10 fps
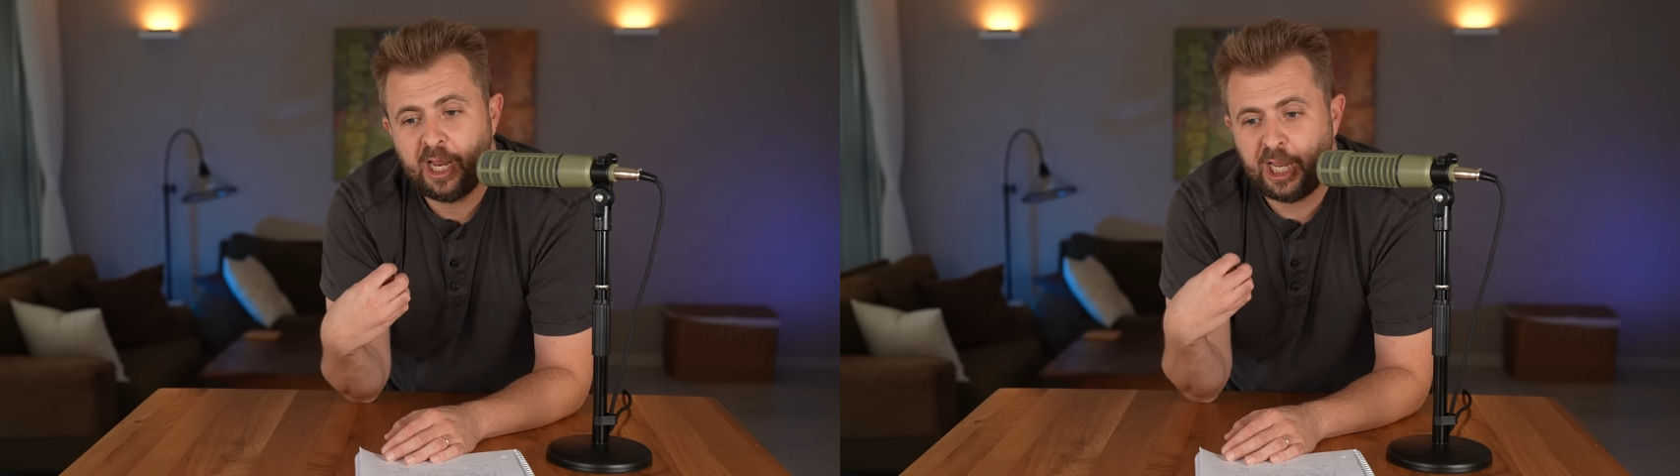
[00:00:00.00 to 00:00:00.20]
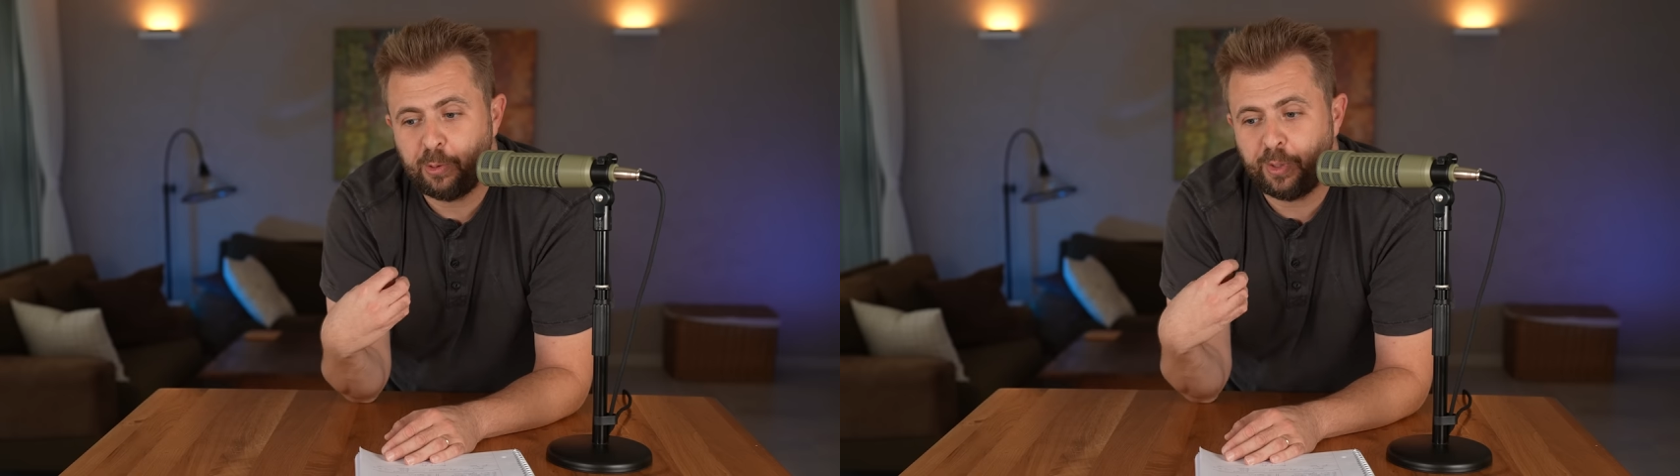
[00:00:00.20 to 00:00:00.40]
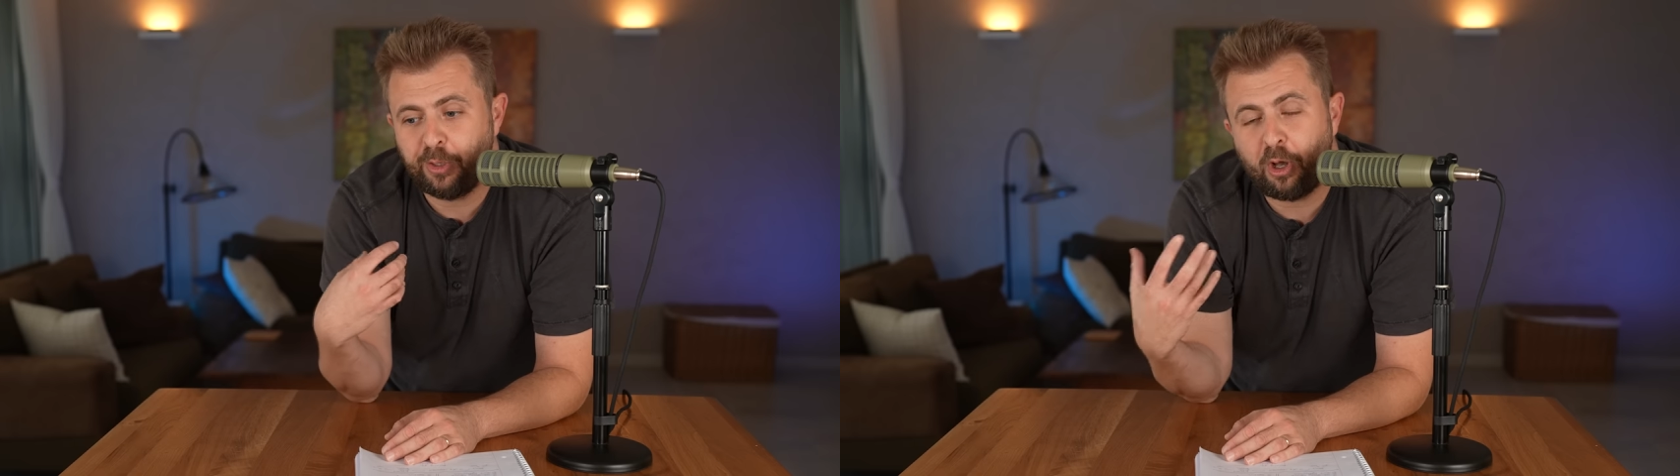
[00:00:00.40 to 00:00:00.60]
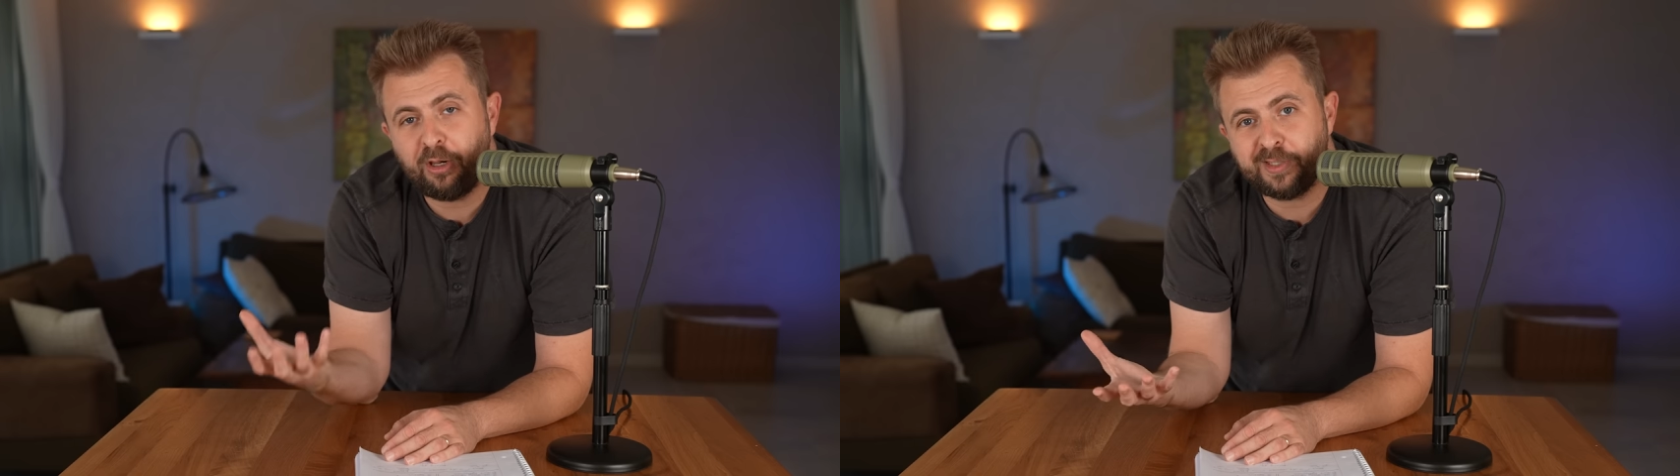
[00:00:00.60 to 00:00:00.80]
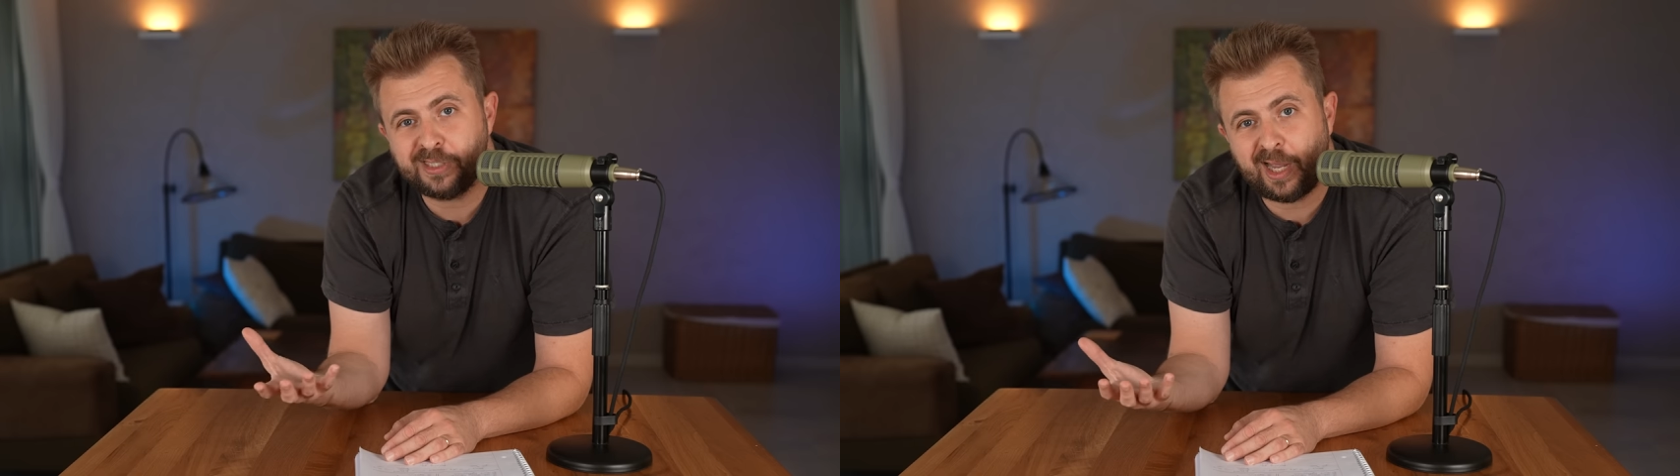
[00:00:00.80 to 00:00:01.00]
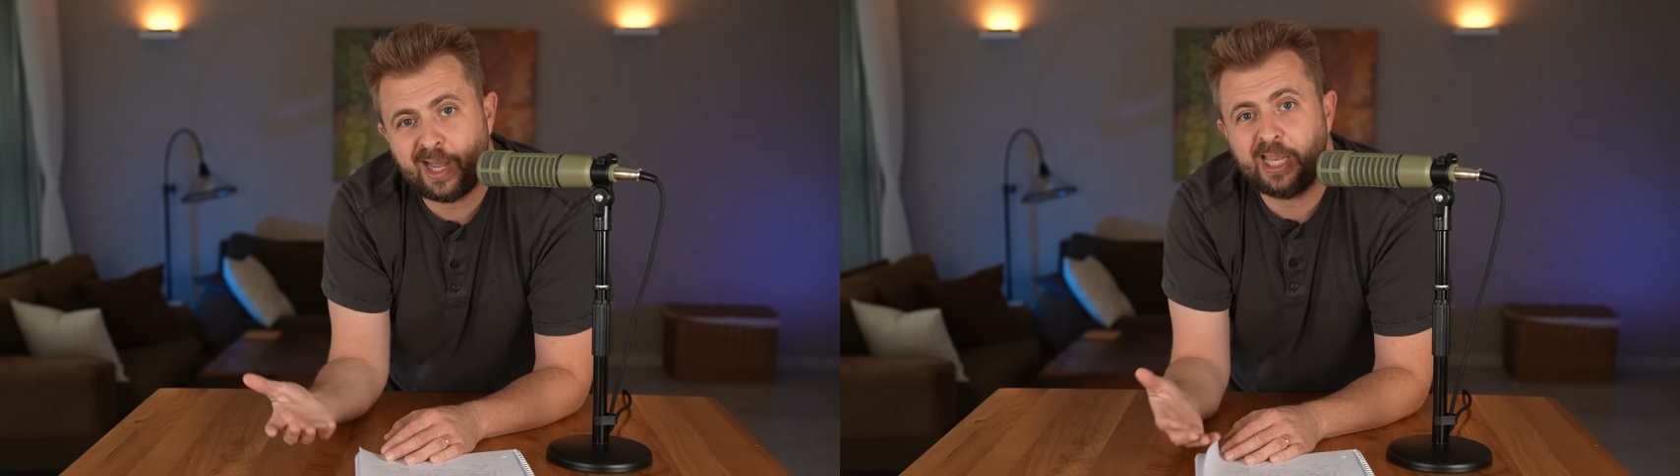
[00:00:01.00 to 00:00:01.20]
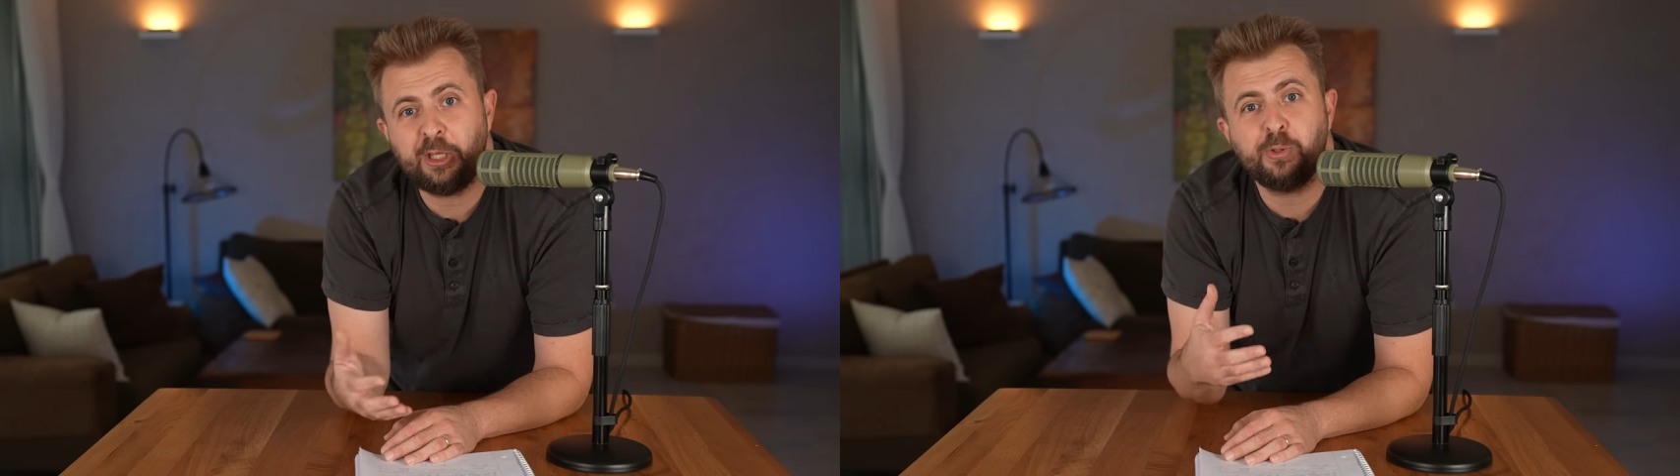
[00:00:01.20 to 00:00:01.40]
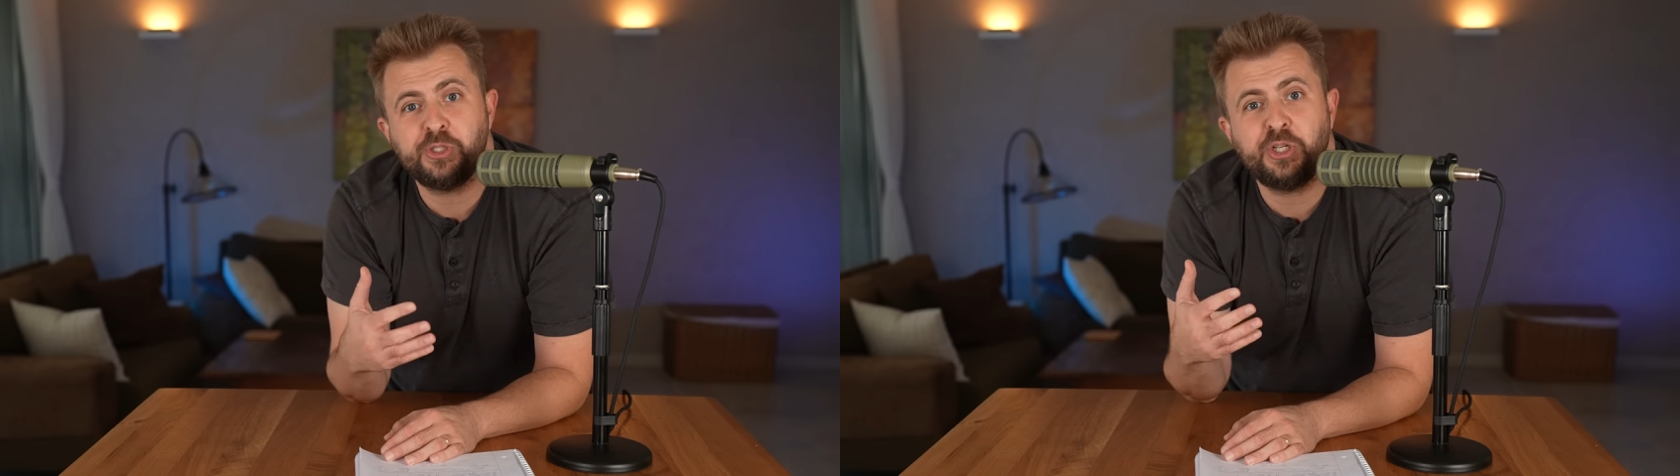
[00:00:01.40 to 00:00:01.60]
And when all of us die,
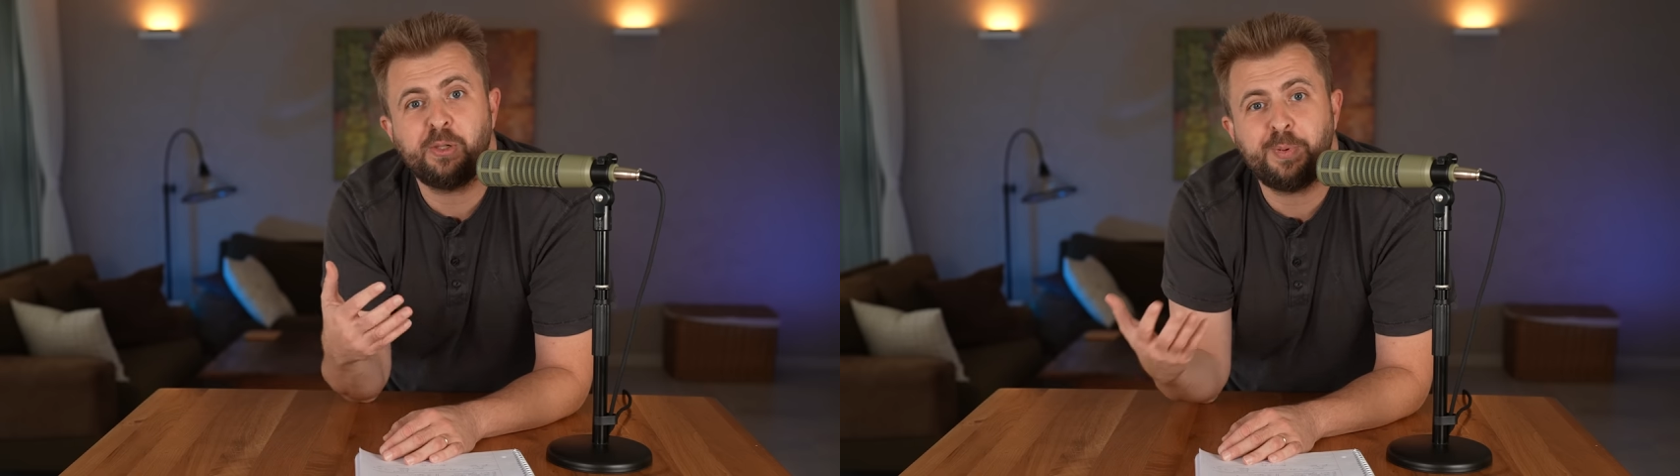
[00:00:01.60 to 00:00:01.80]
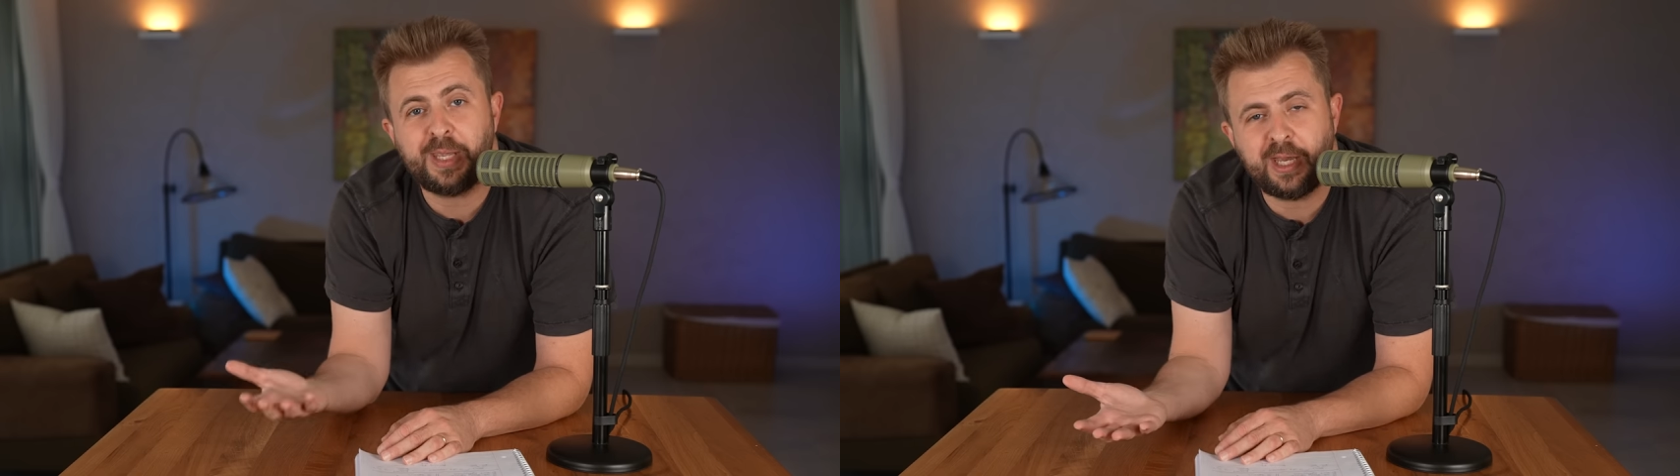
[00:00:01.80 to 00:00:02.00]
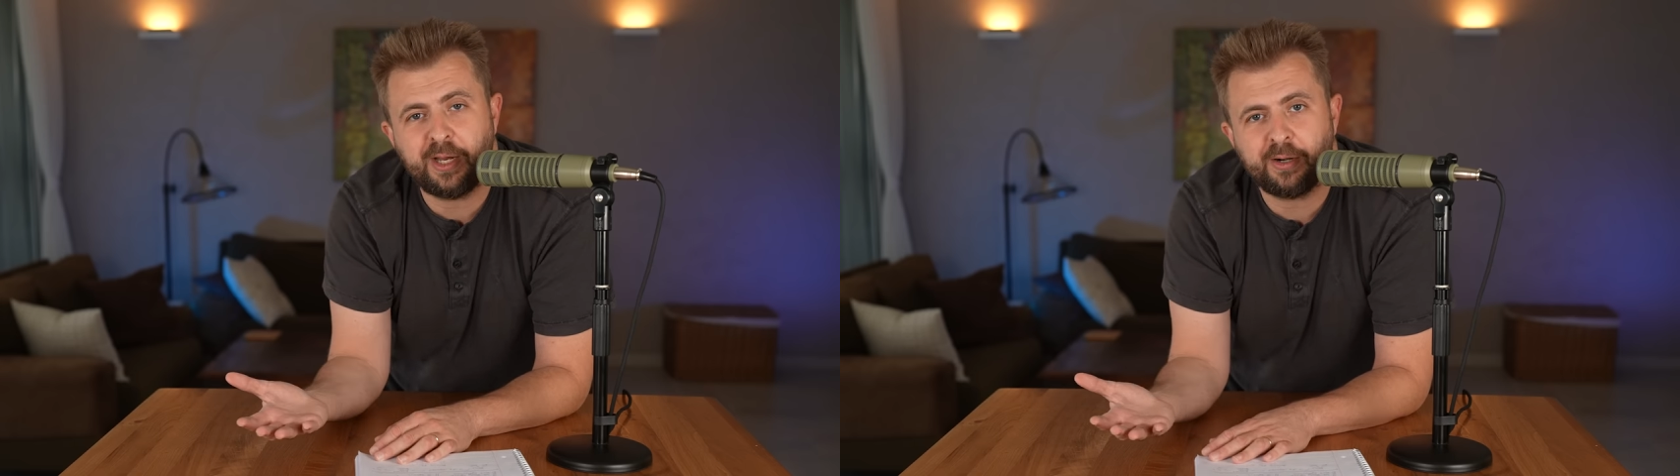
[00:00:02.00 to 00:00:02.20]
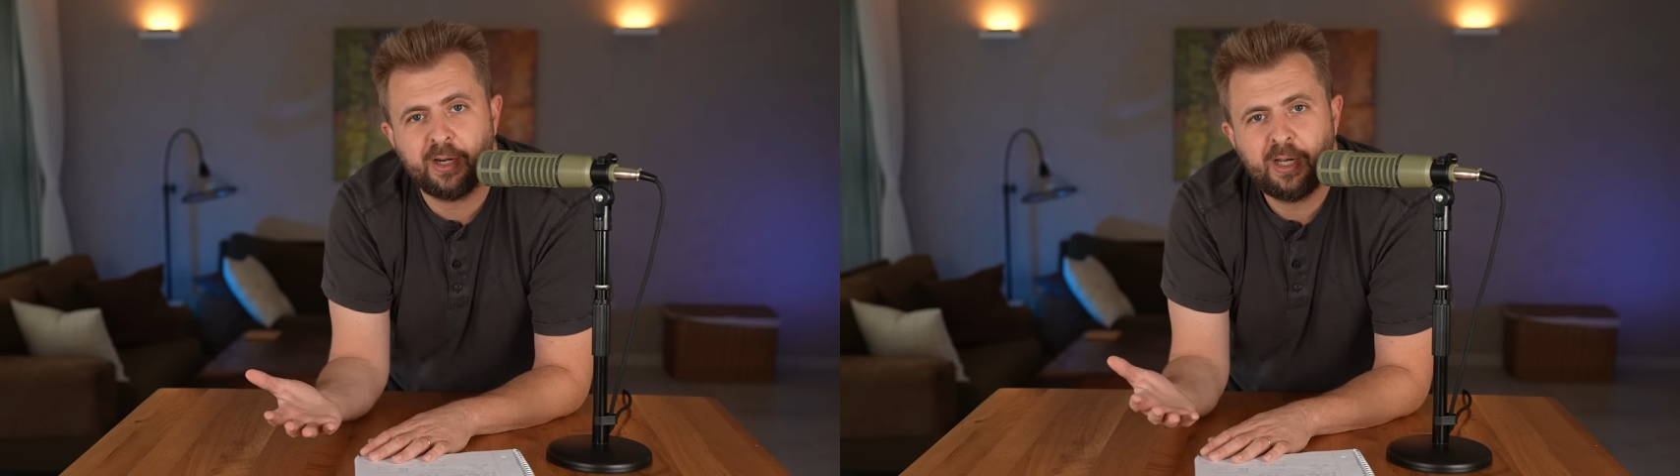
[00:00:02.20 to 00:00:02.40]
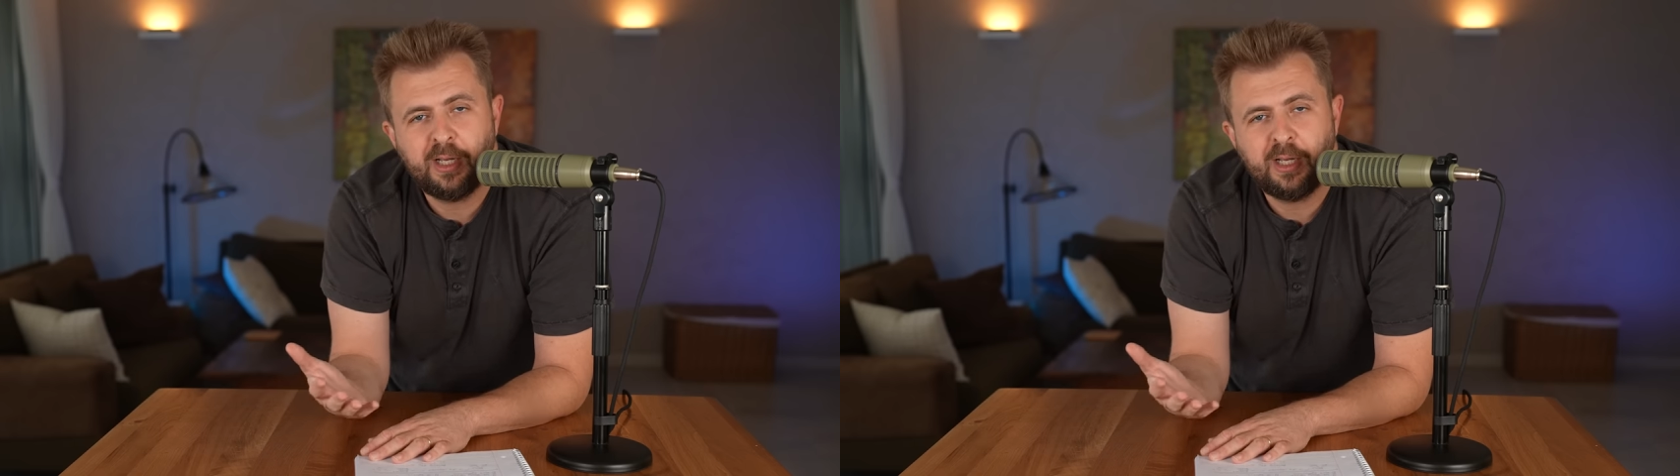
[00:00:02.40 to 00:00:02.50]
it will still be here.